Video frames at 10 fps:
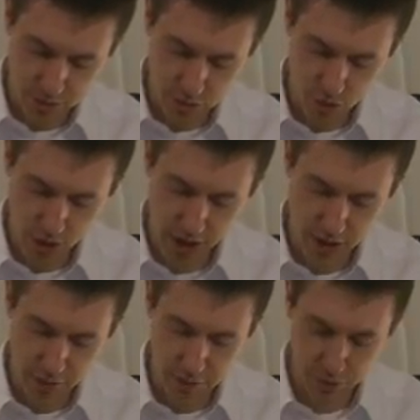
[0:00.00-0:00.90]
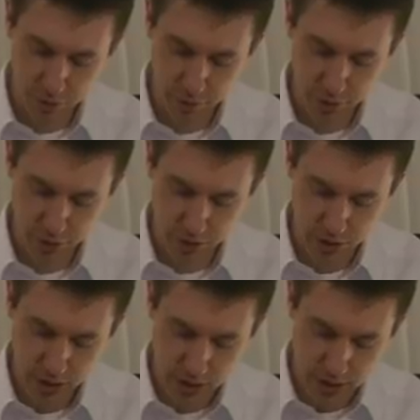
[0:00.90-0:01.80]
Dry leaf a little further.
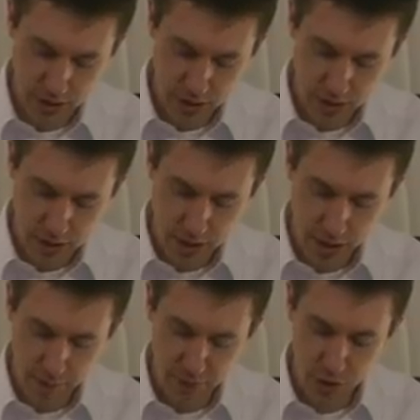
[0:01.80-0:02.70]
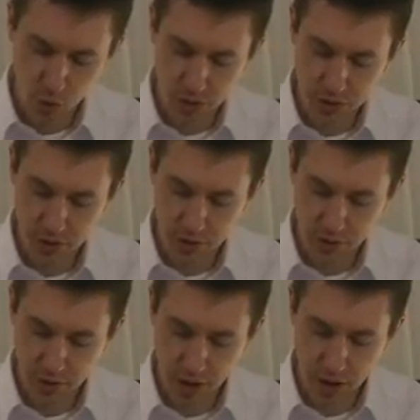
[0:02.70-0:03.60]
This
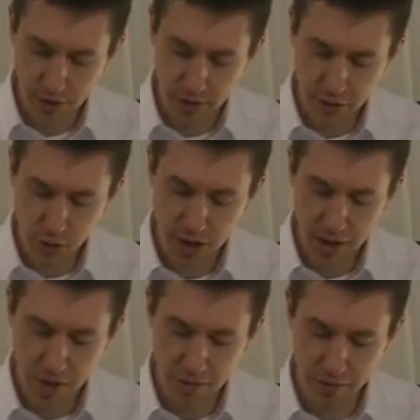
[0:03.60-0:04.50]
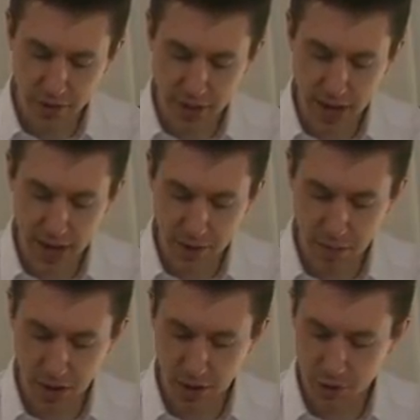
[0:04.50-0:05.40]
came off of a cake
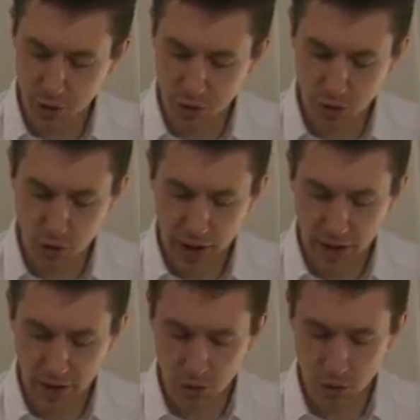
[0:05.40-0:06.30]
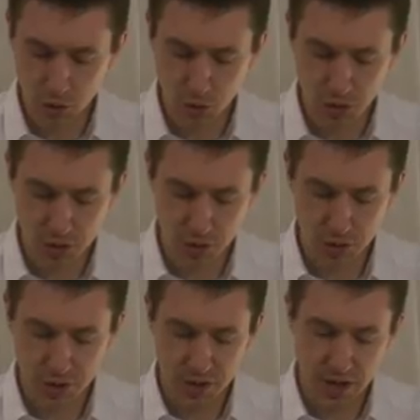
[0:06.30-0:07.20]
because you do still
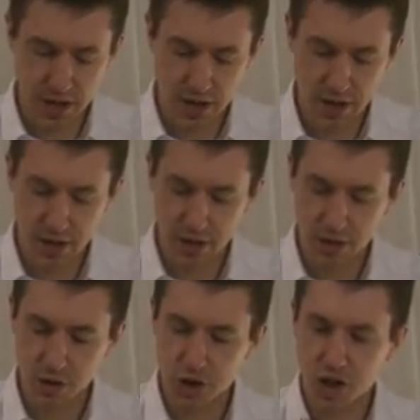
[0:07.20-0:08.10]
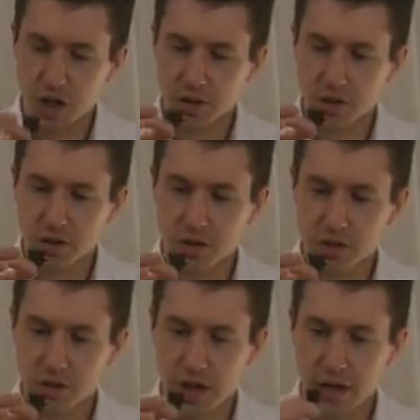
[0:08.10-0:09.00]
see chunks
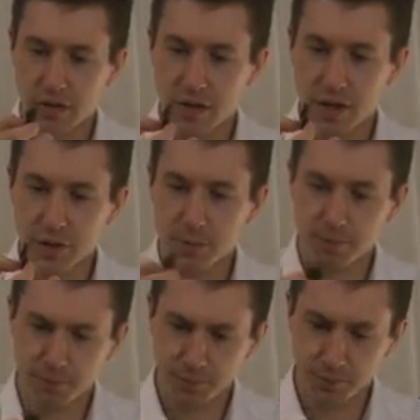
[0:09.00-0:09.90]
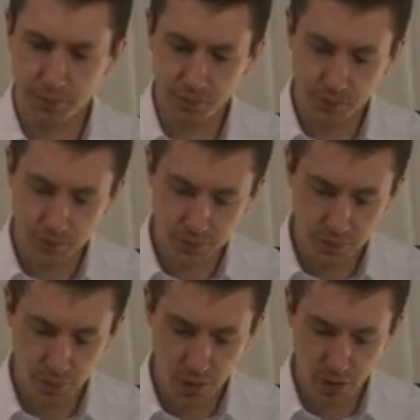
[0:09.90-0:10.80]
like this
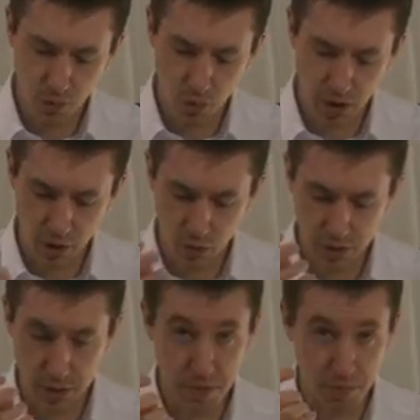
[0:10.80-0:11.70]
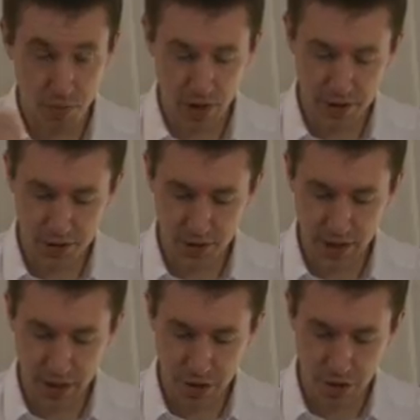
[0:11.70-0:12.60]
where it had been pressed
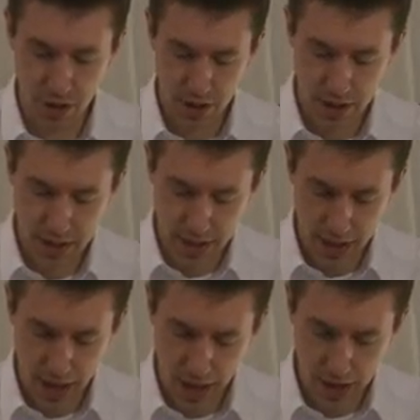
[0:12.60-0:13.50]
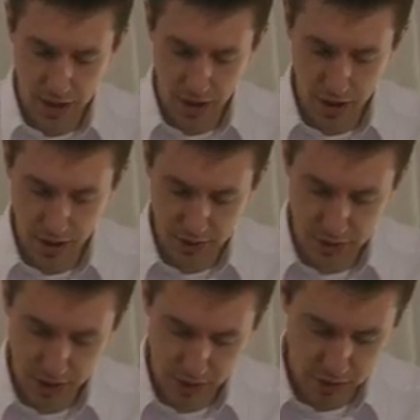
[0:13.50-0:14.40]
together, and
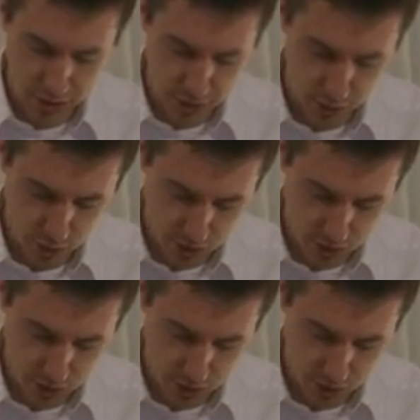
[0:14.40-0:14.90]
inside this you